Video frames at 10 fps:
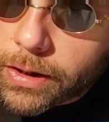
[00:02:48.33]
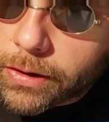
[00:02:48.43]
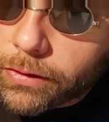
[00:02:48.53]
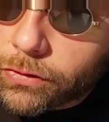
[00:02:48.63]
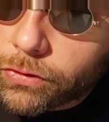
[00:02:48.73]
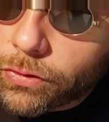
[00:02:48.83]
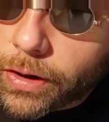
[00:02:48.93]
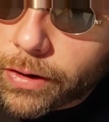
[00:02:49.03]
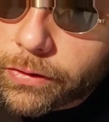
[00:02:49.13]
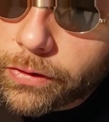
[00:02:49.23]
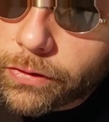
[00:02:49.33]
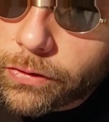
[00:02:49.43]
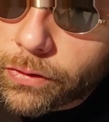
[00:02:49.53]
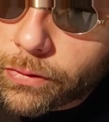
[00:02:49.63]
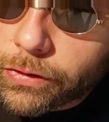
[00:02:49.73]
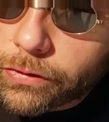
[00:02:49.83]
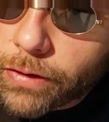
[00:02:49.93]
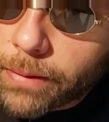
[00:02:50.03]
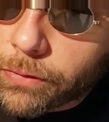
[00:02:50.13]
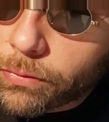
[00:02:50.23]
uh, construct. So let's
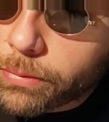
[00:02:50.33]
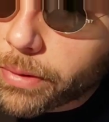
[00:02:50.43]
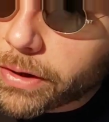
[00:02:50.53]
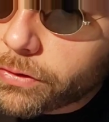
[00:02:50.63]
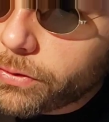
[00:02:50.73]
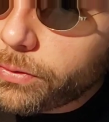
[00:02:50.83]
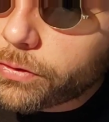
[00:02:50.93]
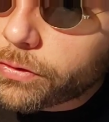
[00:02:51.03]
grab the one by two.